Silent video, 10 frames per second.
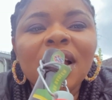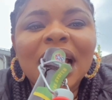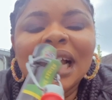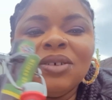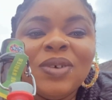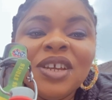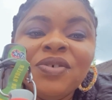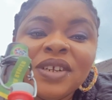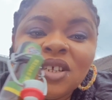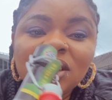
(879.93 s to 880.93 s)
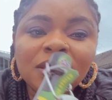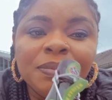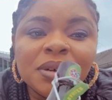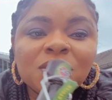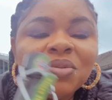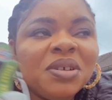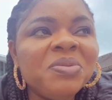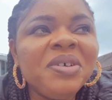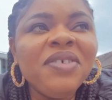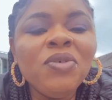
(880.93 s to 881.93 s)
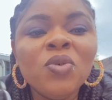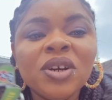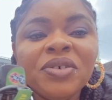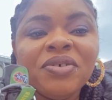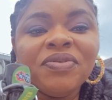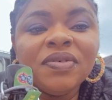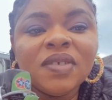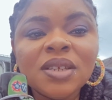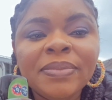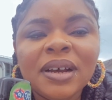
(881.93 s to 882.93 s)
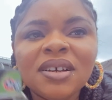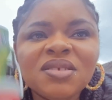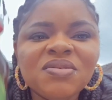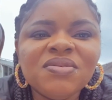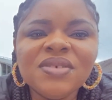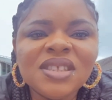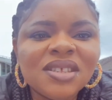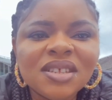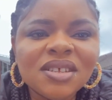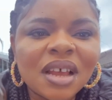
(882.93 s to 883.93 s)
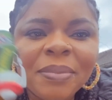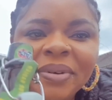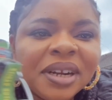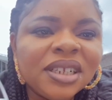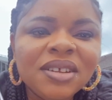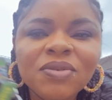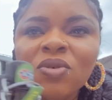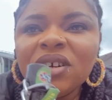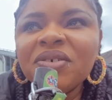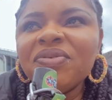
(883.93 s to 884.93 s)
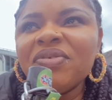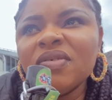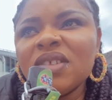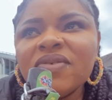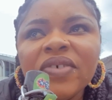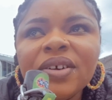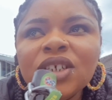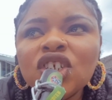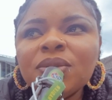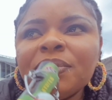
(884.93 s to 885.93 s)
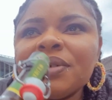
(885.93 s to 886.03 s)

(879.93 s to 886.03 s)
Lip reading: And when you return the bottle, they will give you €1.50 back. So it's apparently €1.50. Very cheap.